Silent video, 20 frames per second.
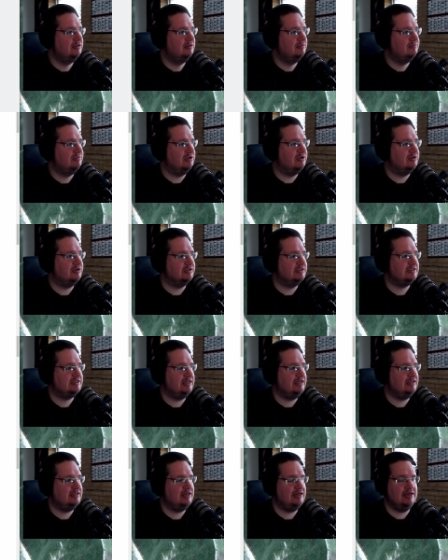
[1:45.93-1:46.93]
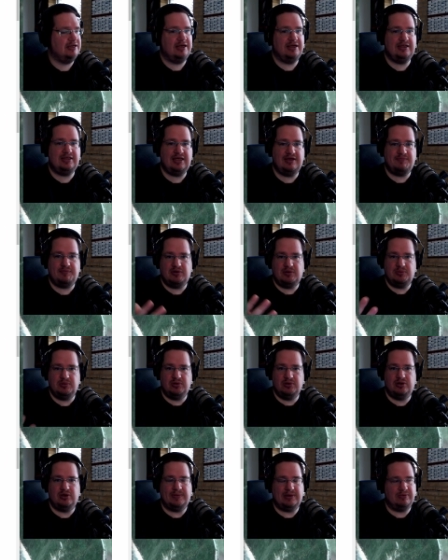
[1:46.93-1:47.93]
Because they, they, are like, they have probably
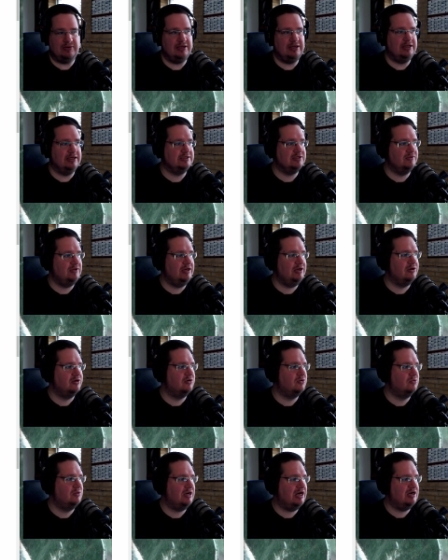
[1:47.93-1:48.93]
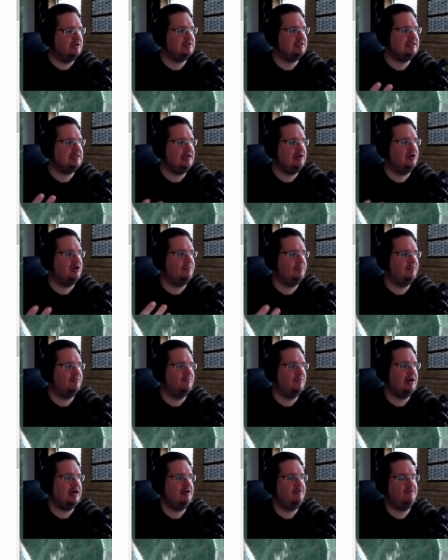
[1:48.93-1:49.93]
heard about Linux. So they go, how to set up
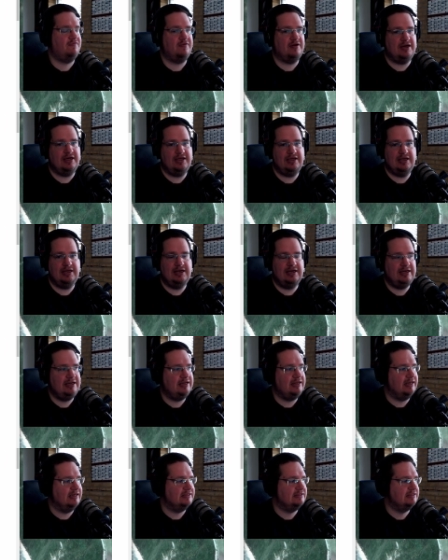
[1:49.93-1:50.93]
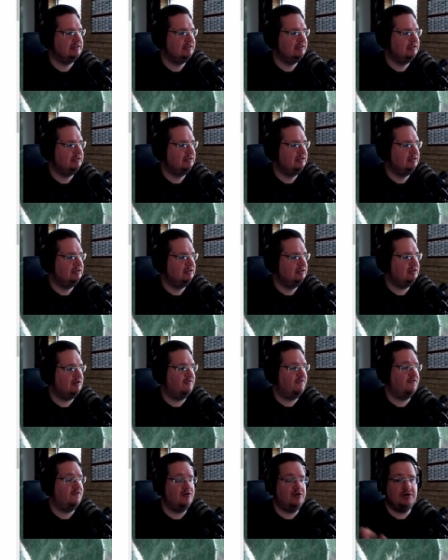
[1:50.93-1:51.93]
Wi-Fi in Linux. The
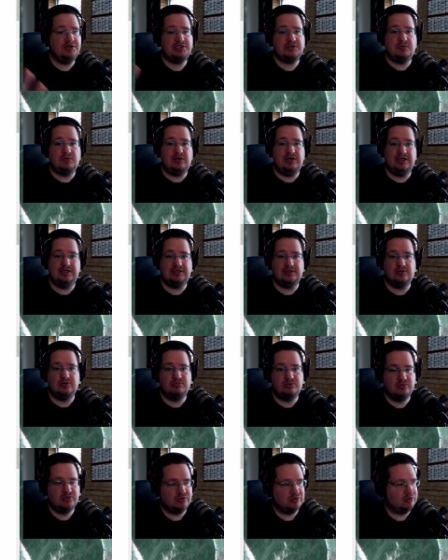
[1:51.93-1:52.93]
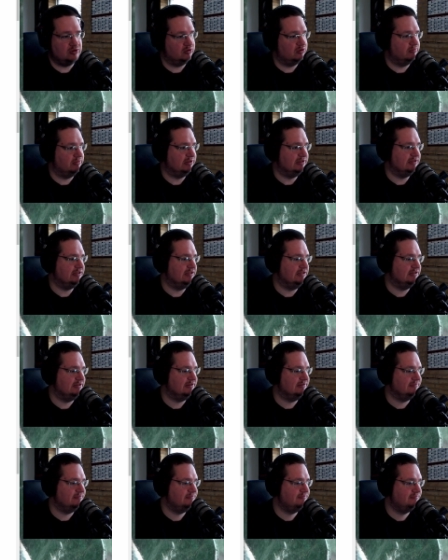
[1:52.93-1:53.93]
first one is an Ubuntu
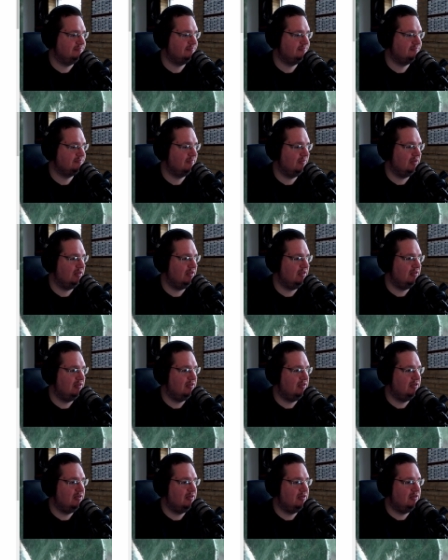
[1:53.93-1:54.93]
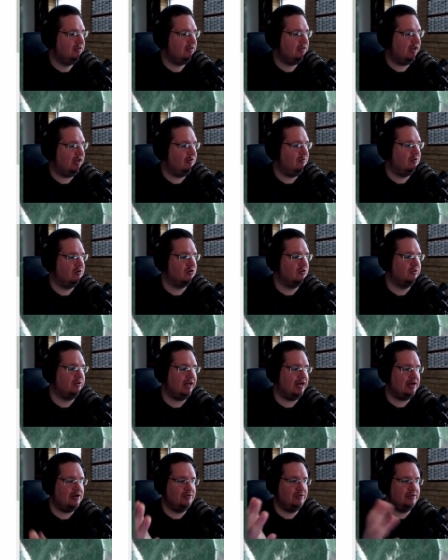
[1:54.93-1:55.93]
documentation. And you can go
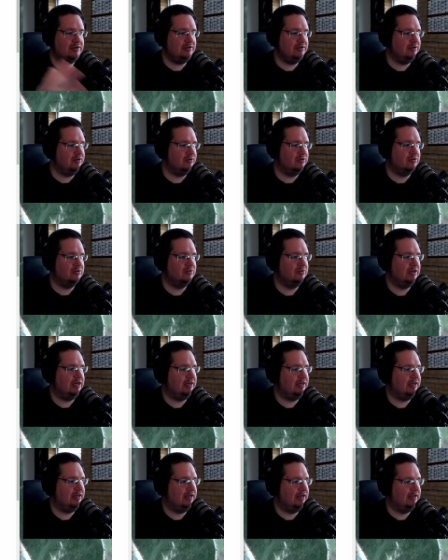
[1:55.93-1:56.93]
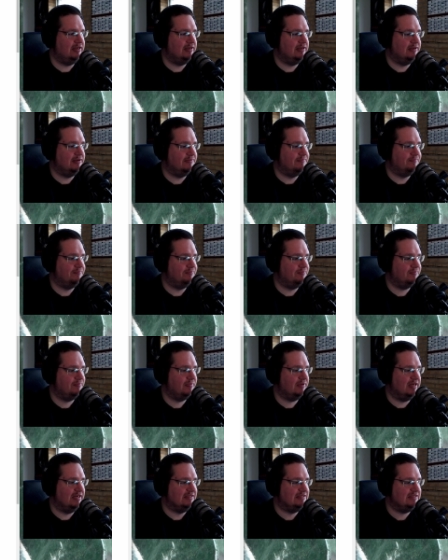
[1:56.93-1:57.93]
down, you know, and and um,
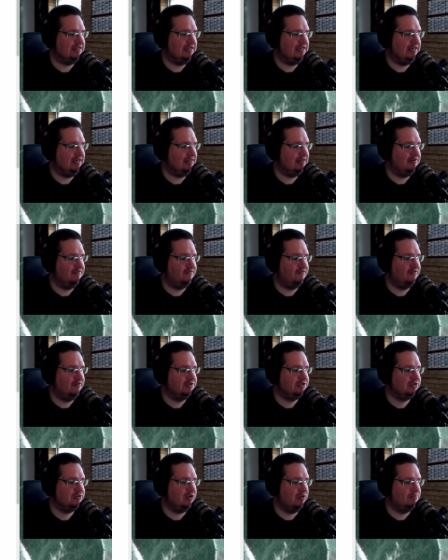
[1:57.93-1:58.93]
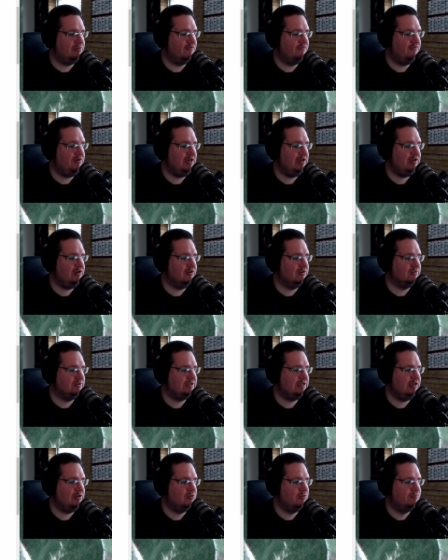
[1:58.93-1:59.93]
and see here the first couple of videos.
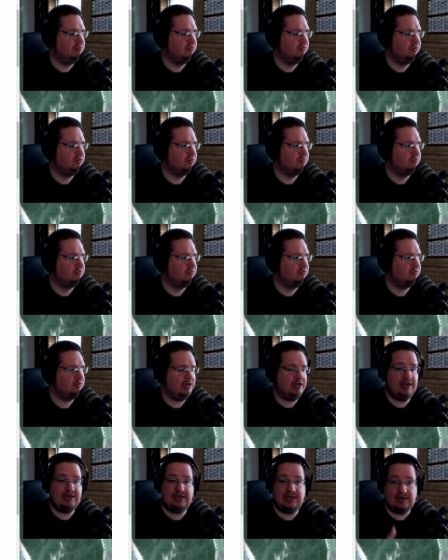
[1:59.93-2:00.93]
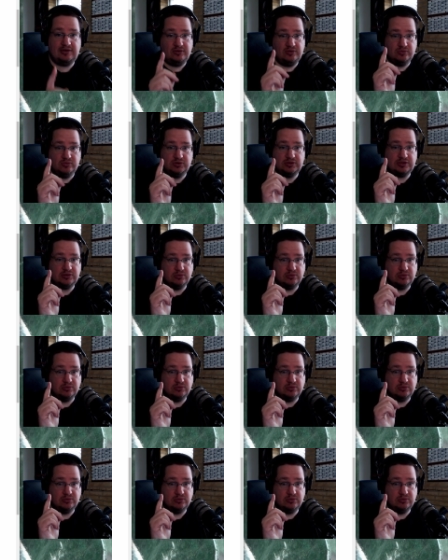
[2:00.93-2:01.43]
Here Ubuntu, Ubuntu, and I didn't use the